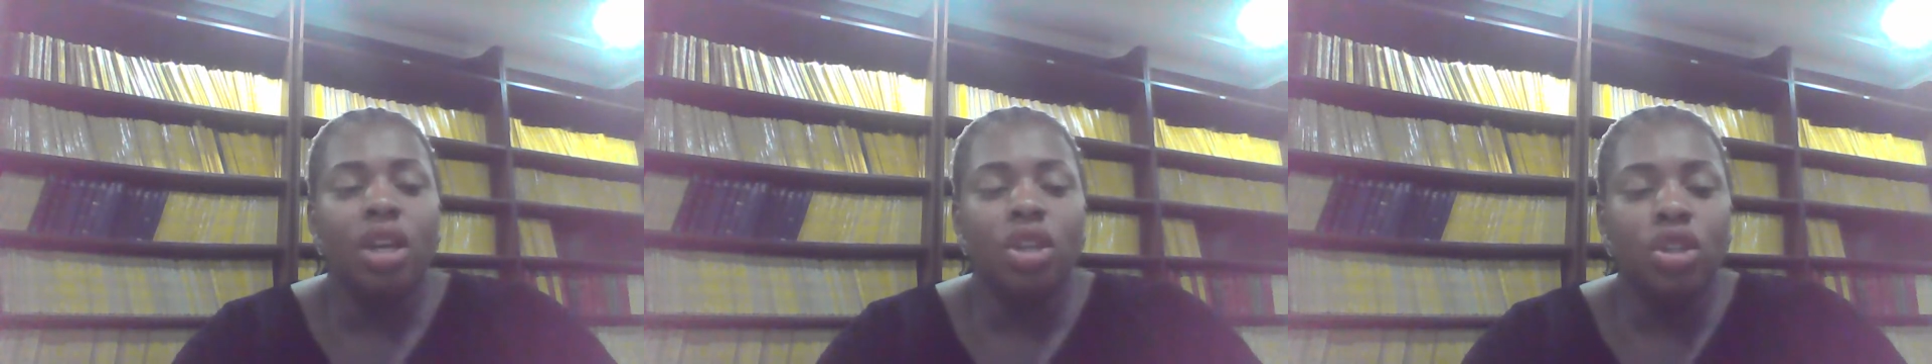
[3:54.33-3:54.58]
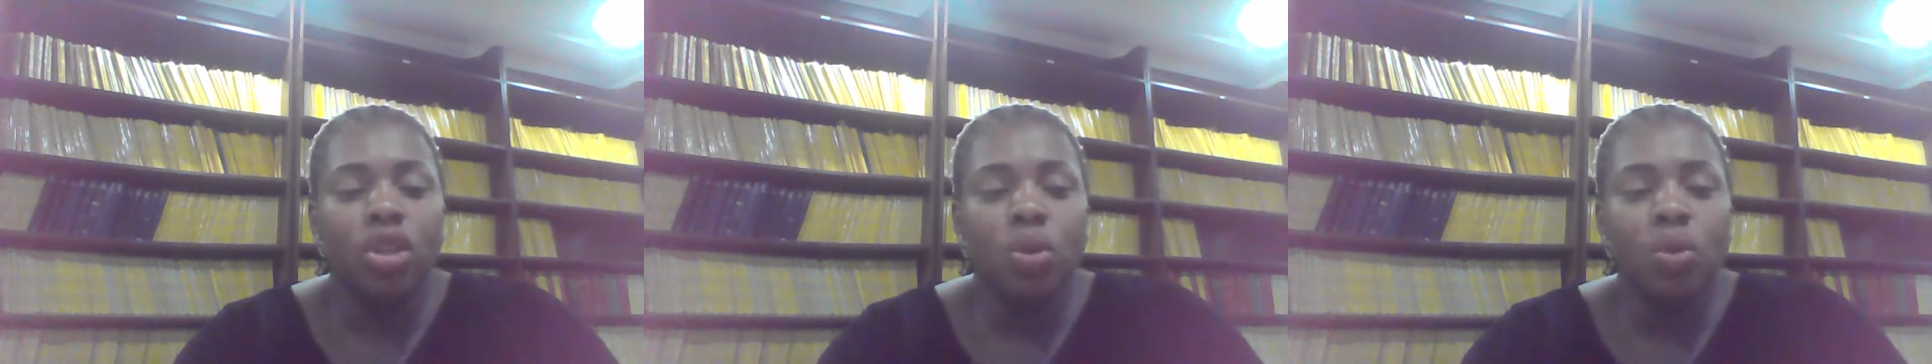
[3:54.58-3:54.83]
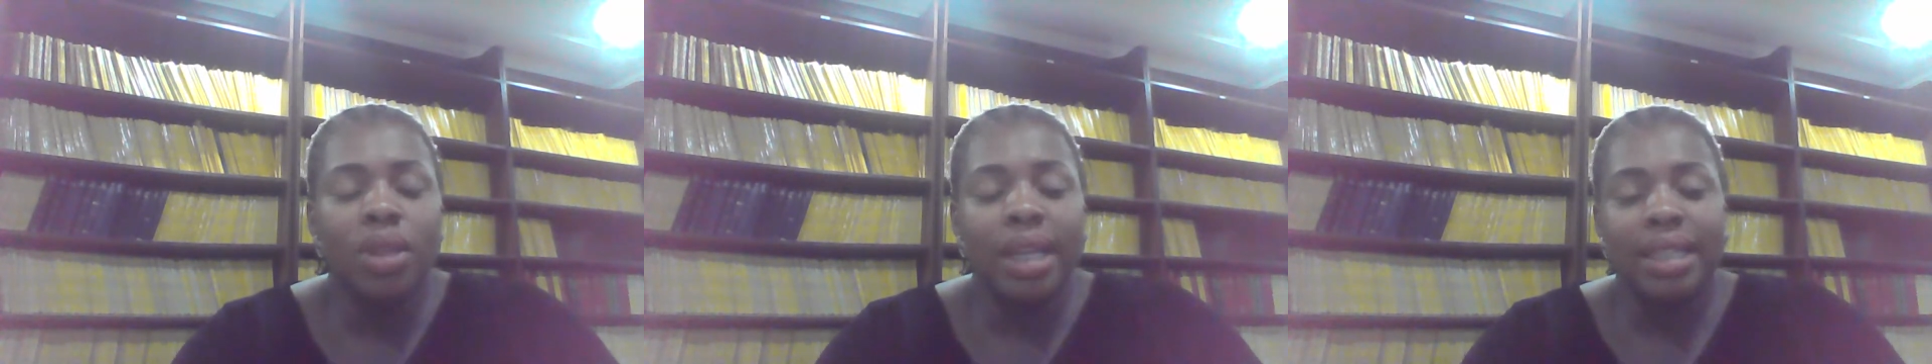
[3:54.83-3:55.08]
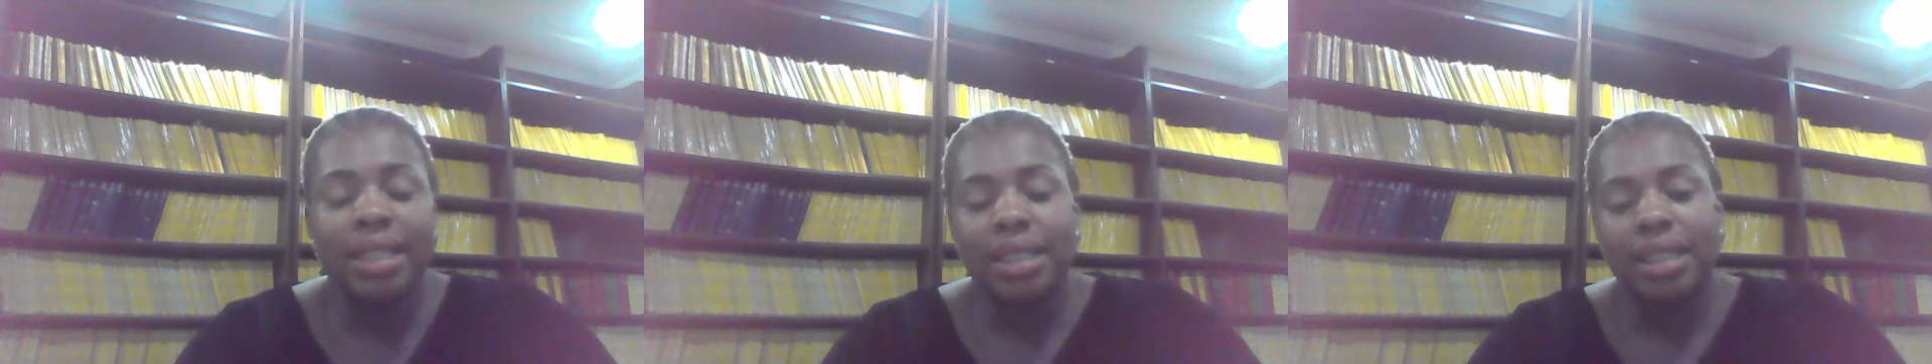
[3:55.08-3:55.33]
you
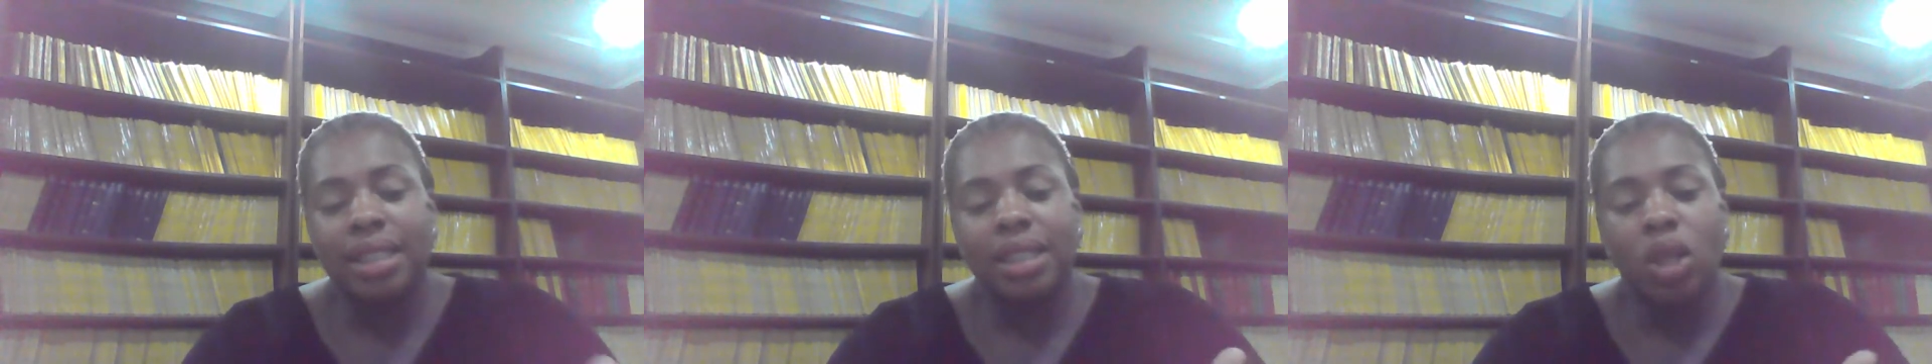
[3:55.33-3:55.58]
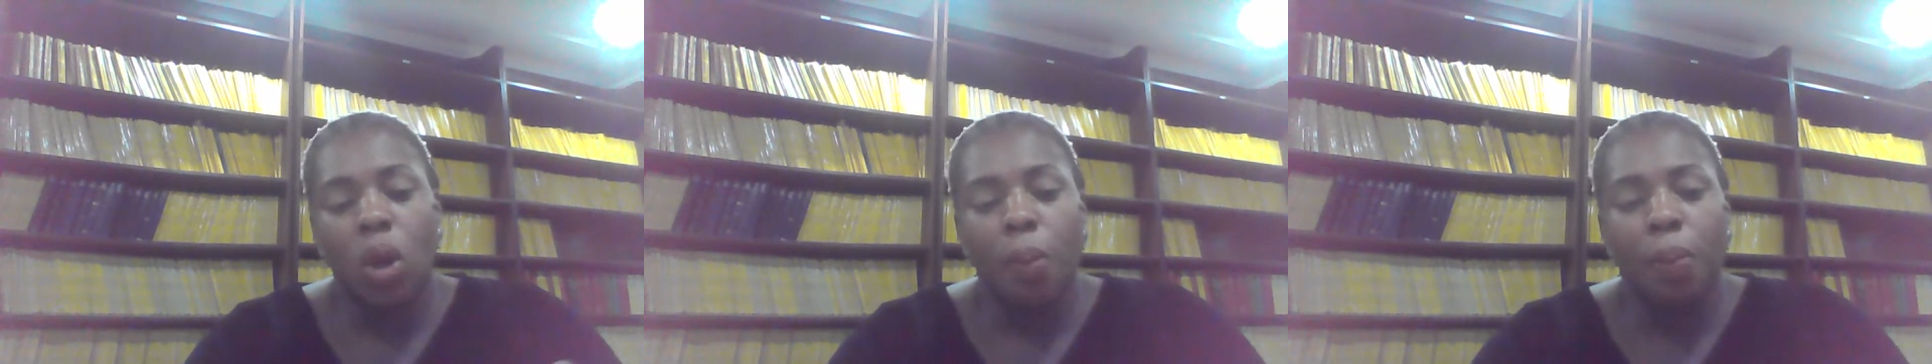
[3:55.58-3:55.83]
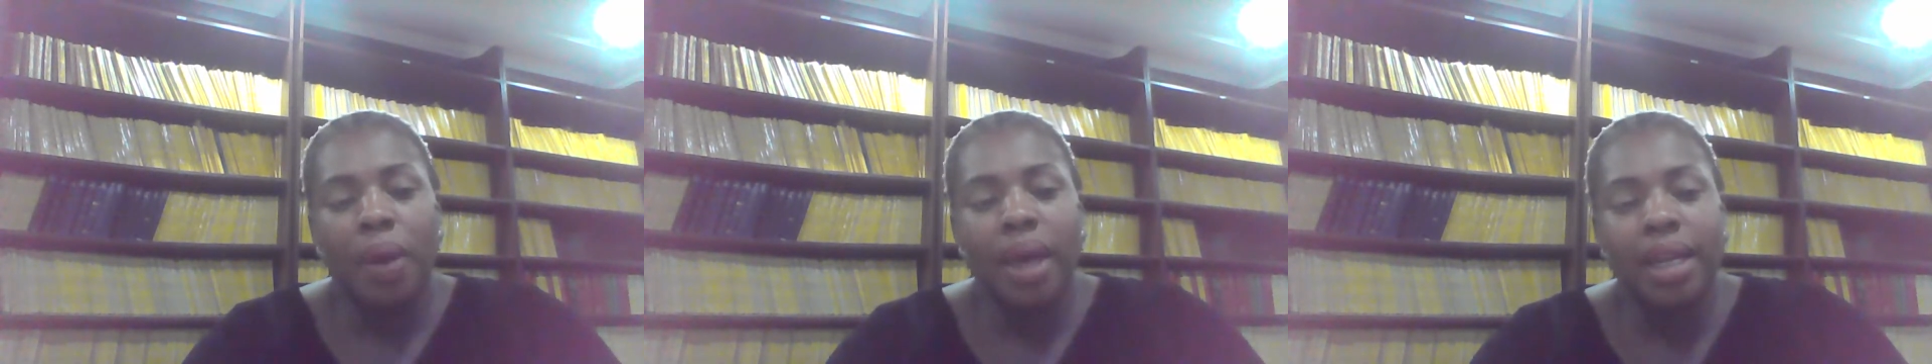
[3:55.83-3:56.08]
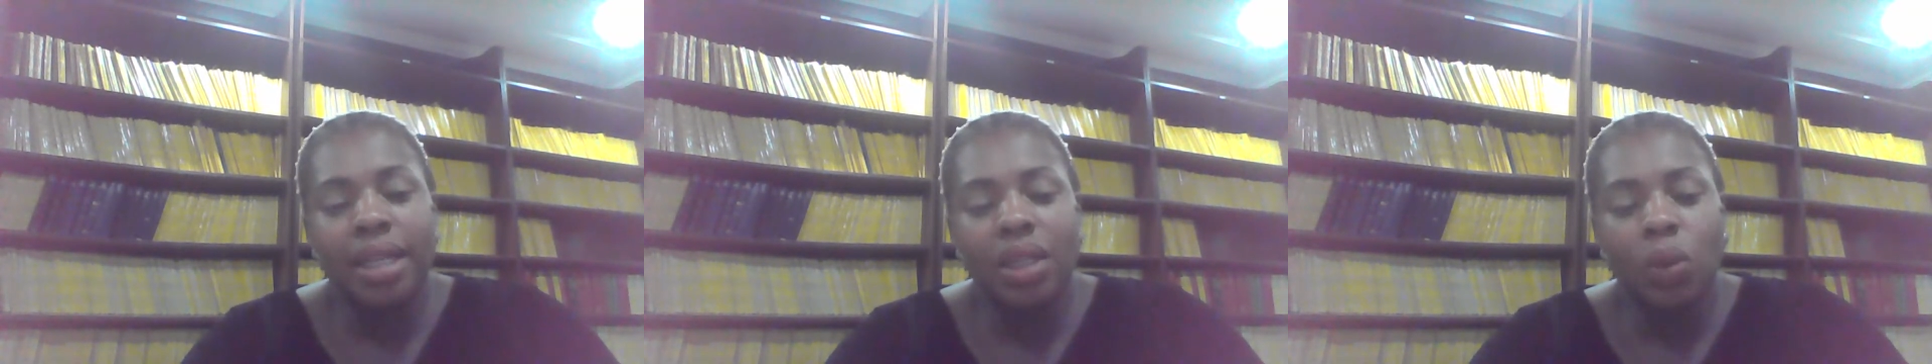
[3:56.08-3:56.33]
that is
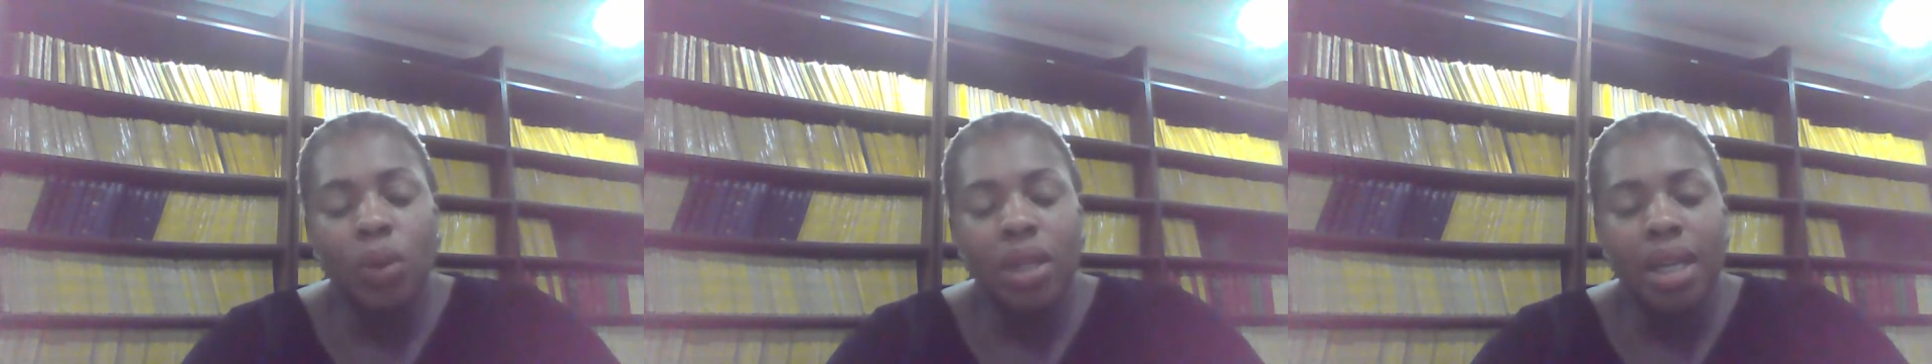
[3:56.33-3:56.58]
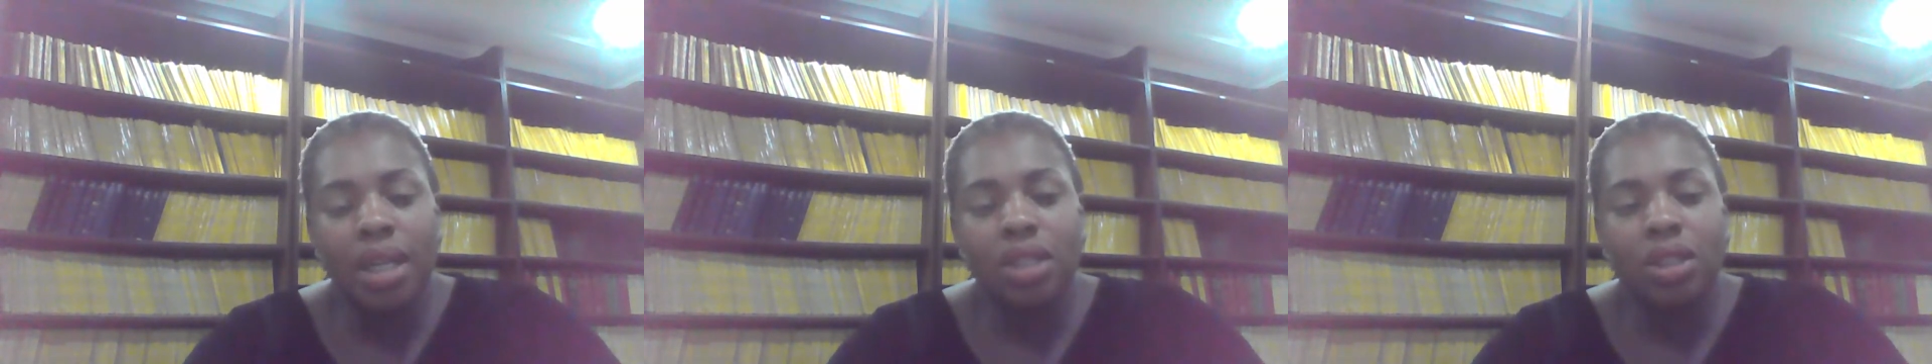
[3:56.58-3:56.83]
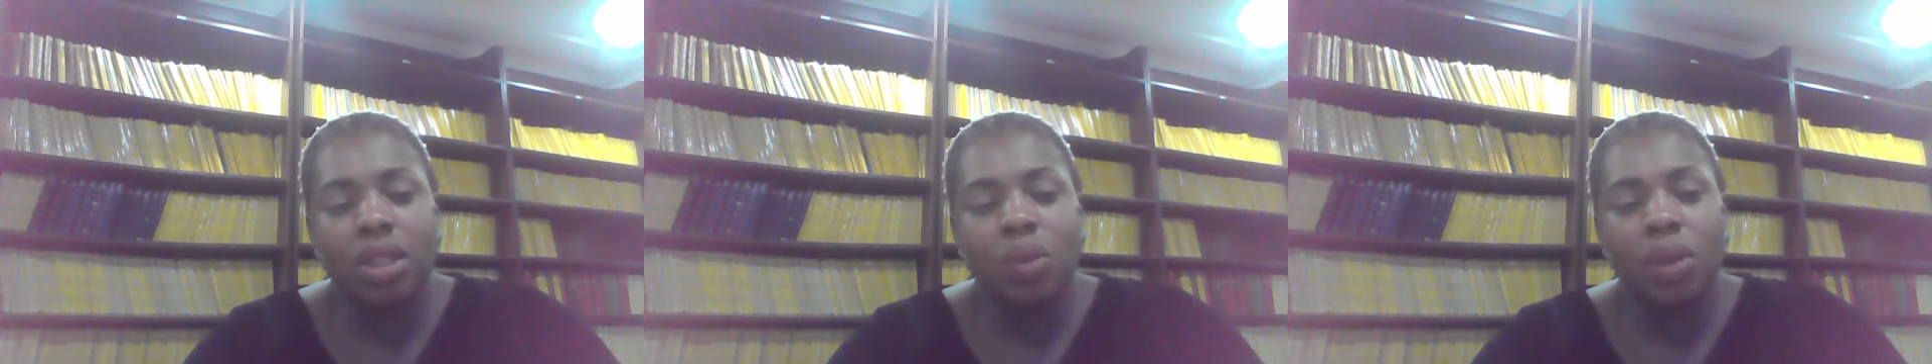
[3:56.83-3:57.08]
compelling the witness,